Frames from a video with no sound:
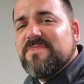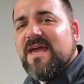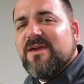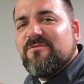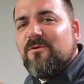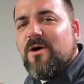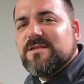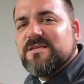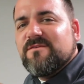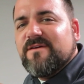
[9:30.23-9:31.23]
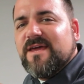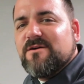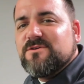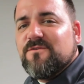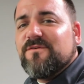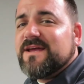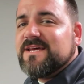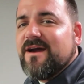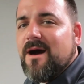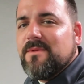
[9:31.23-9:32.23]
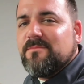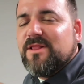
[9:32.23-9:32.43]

Thank you for watching the video. Don't forget to comment